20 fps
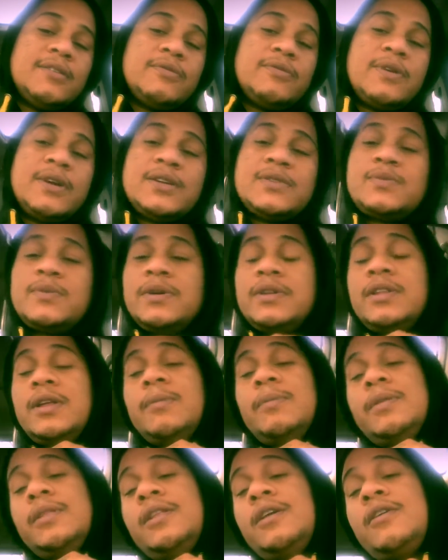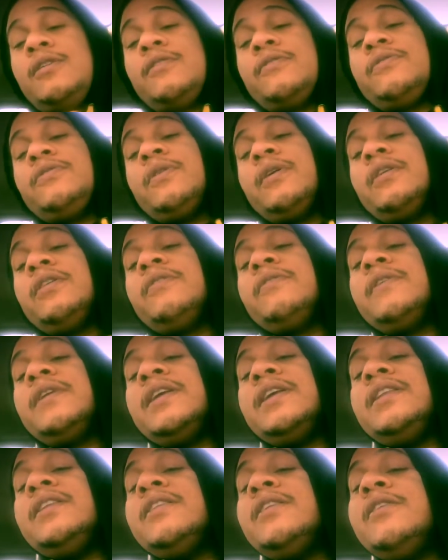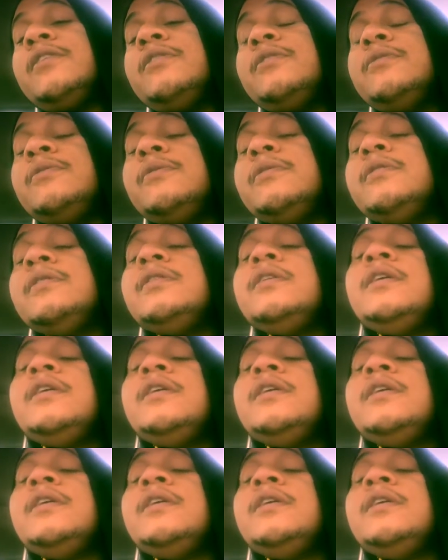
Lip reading: Rest100, if you ain't already know.